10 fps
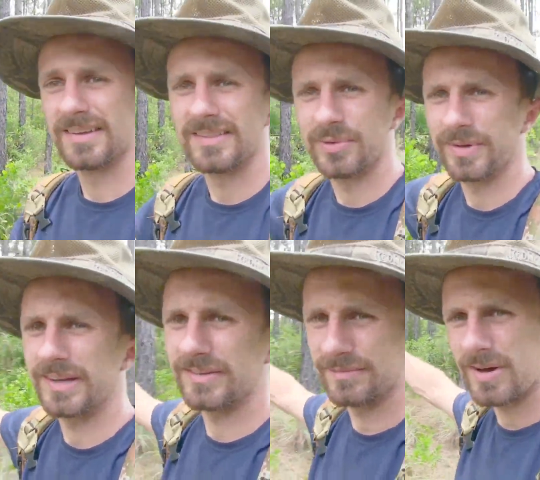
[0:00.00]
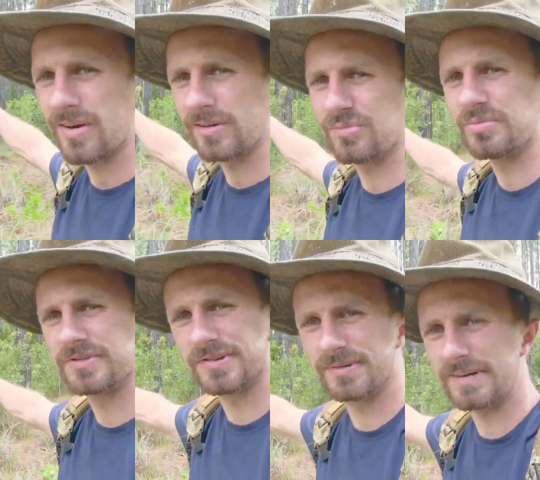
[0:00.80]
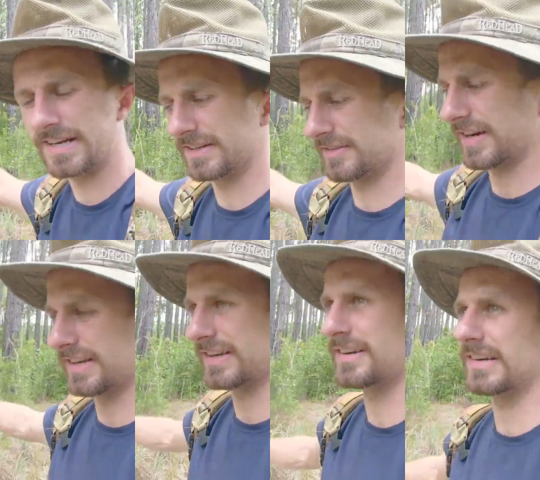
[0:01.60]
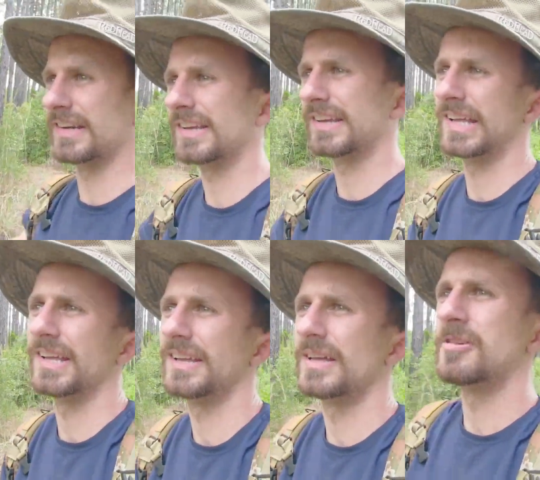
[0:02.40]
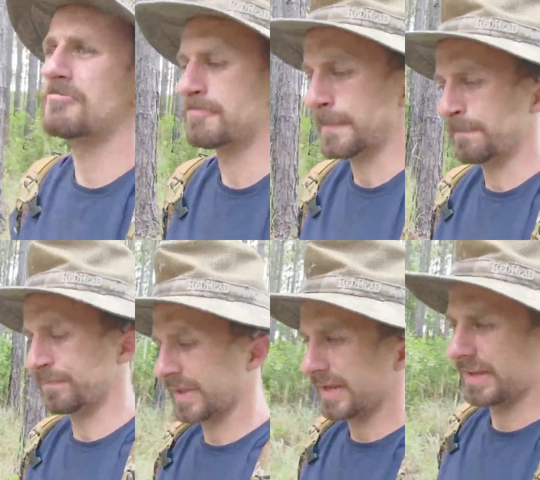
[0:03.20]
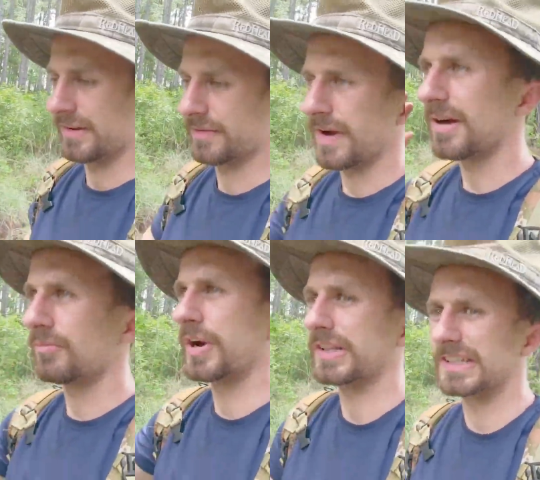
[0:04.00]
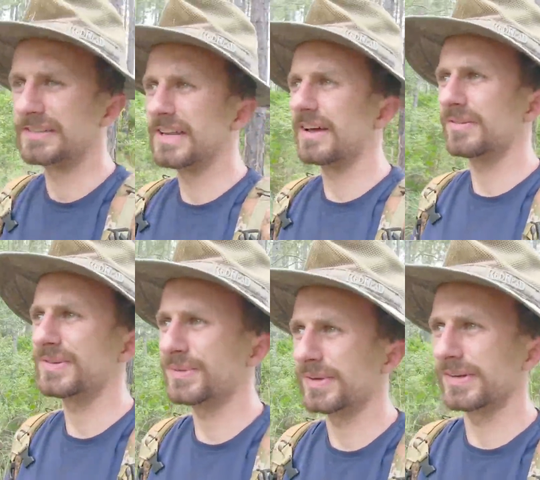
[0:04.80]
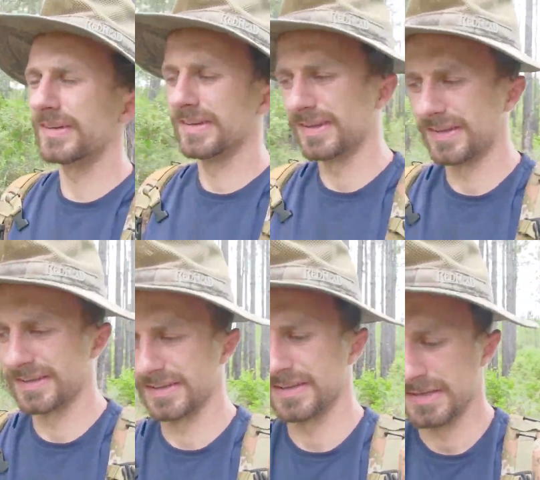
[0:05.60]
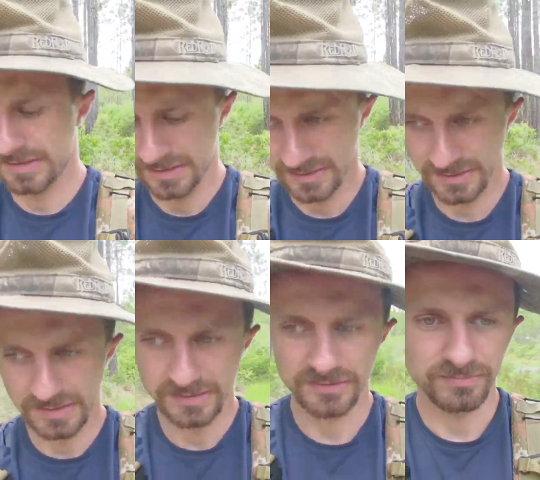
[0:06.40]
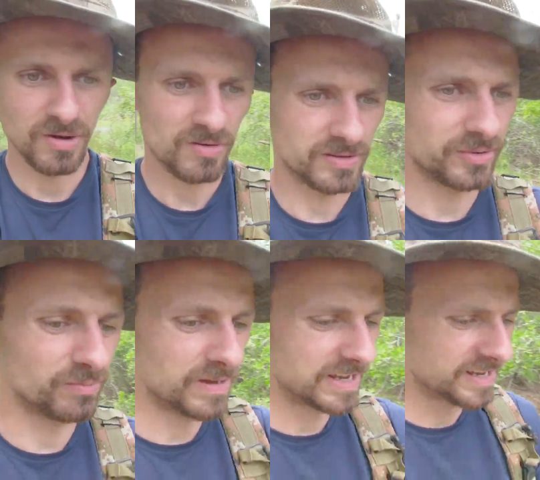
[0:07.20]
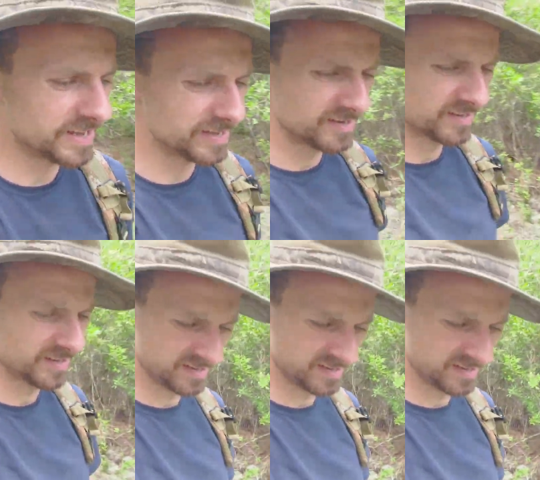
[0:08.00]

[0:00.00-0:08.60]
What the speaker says: And then we got some taller, more mature pines right in here. And this fire break leads down to a small little bay head